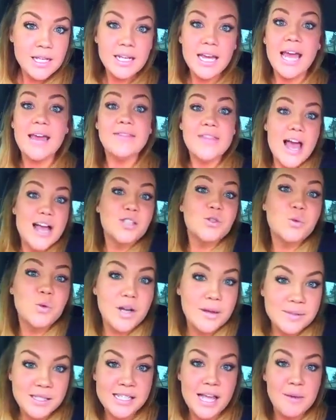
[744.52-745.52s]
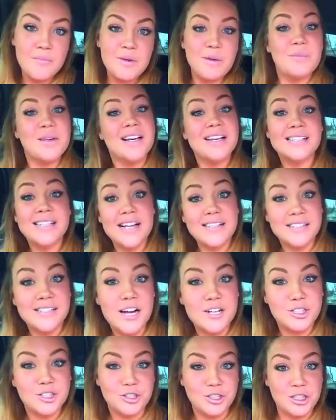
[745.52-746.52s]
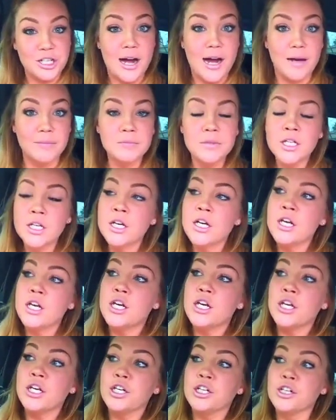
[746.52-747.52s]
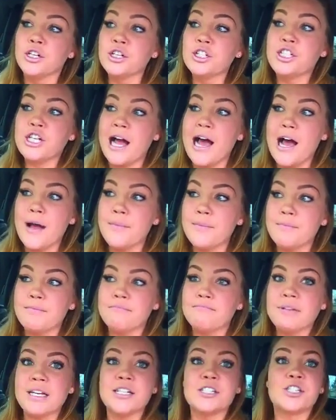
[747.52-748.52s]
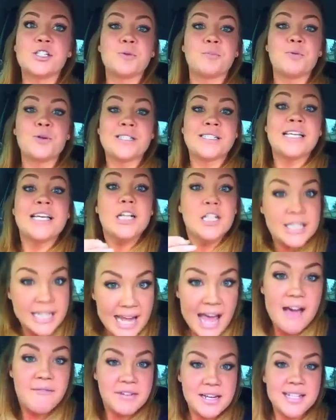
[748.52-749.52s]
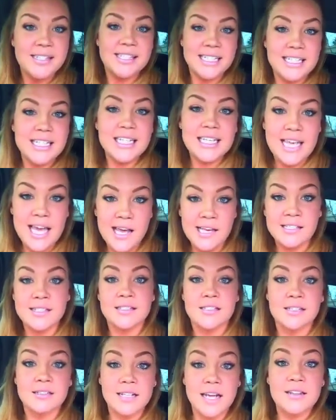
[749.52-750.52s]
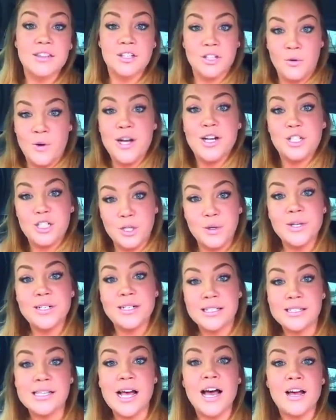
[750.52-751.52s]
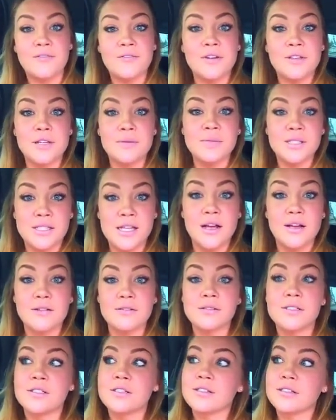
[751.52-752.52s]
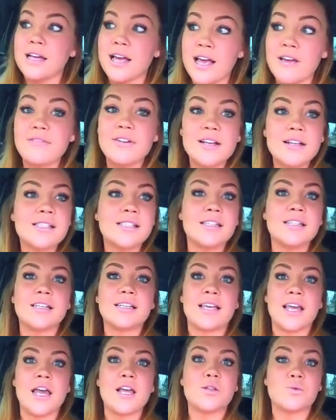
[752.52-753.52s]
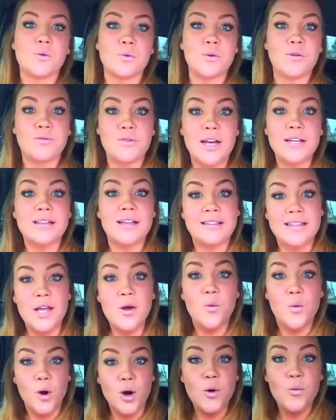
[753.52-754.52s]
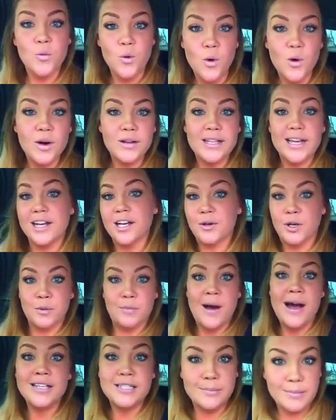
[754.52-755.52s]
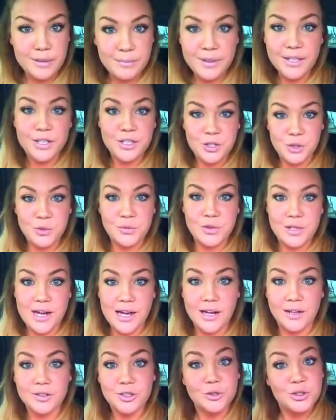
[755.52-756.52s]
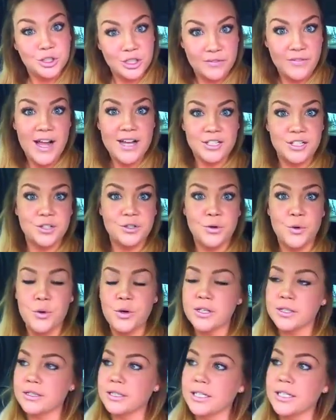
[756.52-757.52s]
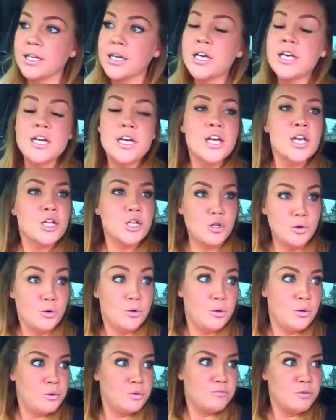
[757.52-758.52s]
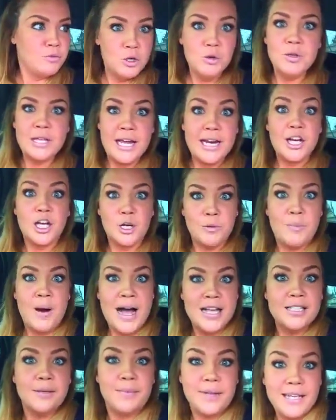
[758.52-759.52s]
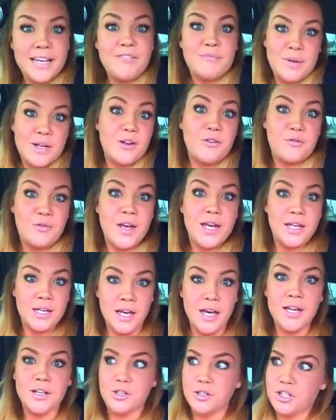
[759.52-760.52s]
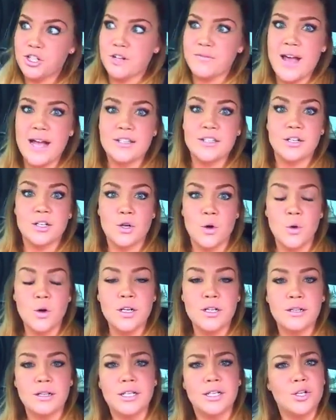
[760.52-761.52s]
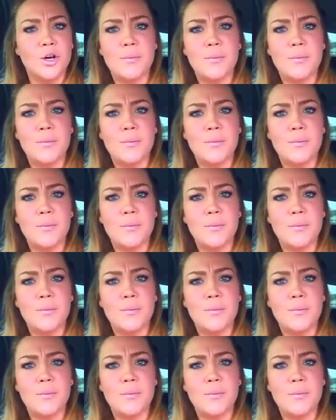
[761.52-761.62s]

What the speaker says: And that's what upset me because that's not your job. Your job is to present the evidence in the case and to let the grand jury decide for themselves. The evidence in the case would reflect that they were warned that it could possibly be a juvenile. You should have acted accordingly. You knew that it could possibly have been a fake gun. You should have acted accordingly.